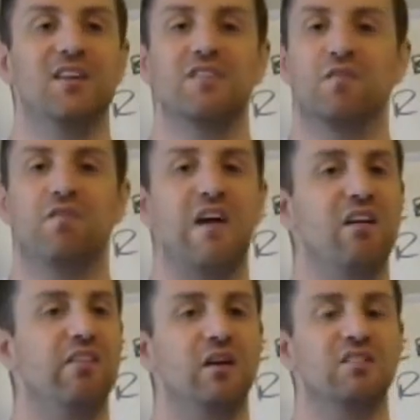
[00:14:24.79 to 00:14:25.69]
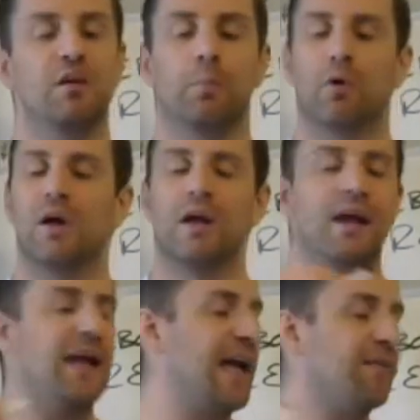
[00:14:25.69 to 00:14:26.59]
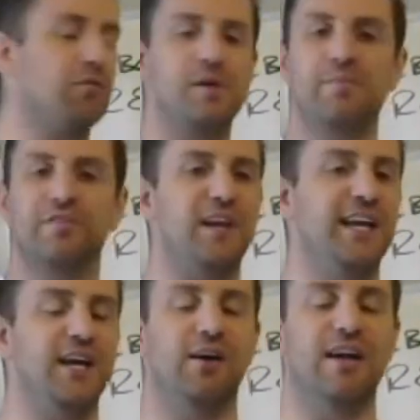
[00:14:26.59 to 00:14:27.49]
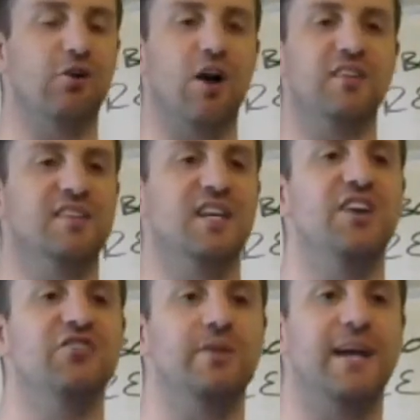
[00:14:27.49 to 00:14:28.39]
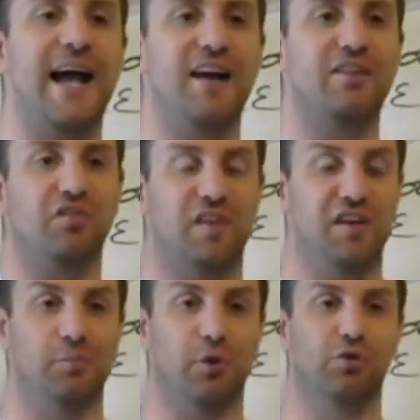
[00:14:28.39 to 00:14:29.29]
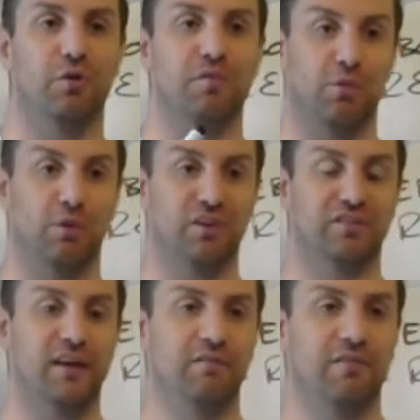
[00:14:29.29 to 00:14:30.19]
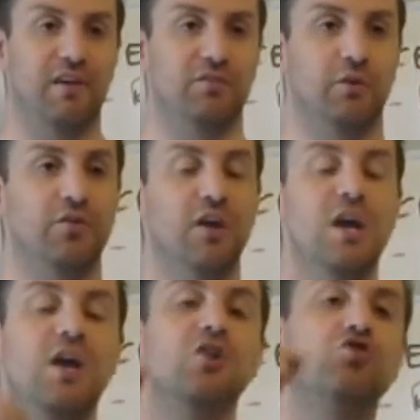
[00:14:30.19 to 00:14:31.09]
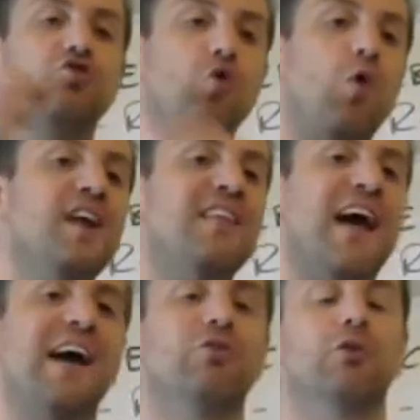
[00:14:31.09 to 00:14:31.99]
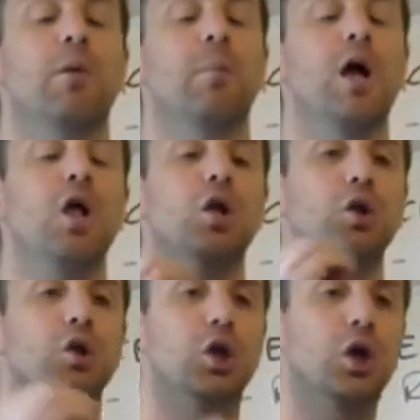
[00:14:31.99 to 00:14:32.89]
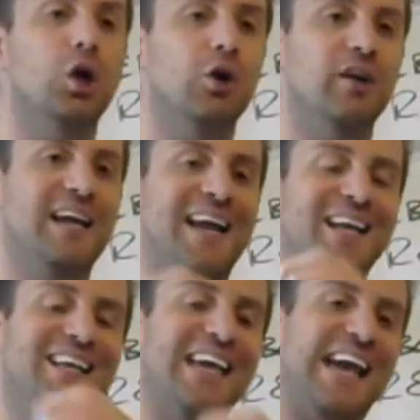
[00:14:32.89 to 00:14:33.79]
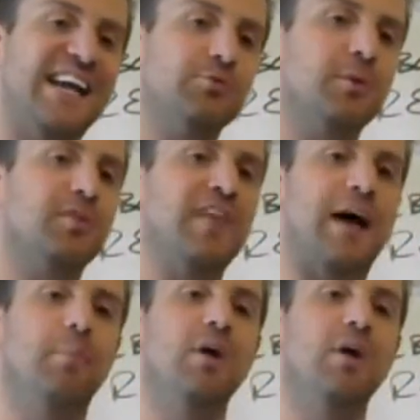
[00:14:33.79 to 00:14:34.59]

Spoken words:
Very, very simple. Every city across the country has a Facebook group for real estate investors. Join that group. Learn. Engage with them.